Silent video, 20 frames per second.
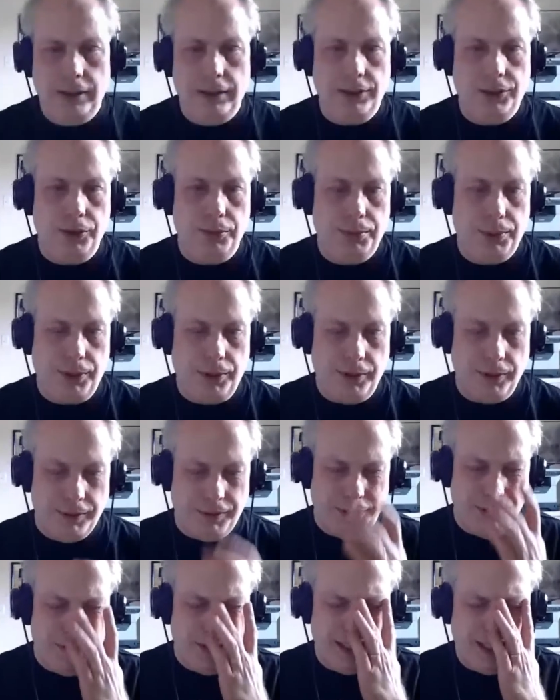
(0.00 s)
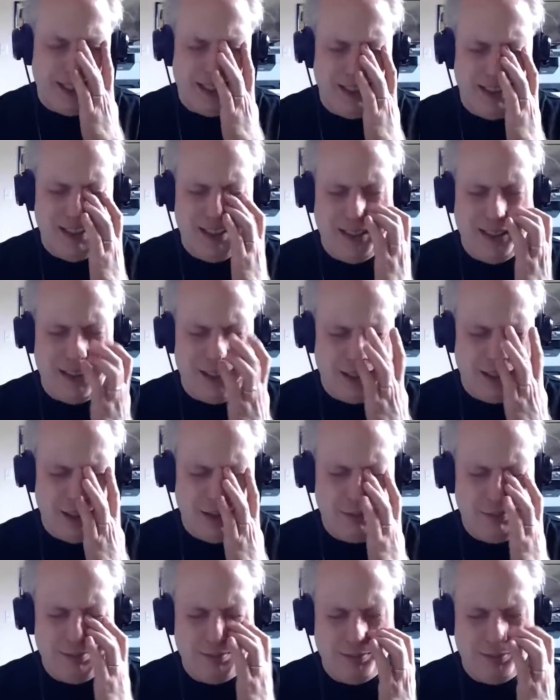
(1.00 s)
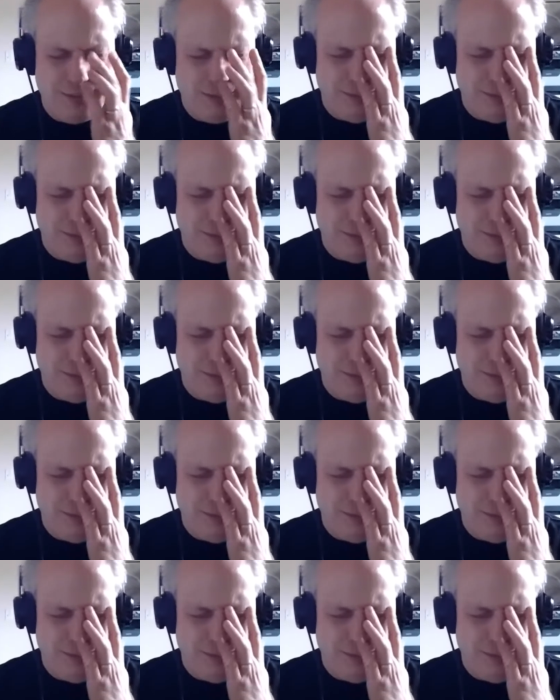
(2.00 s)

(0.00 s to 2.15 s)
so Beau, if you had, um,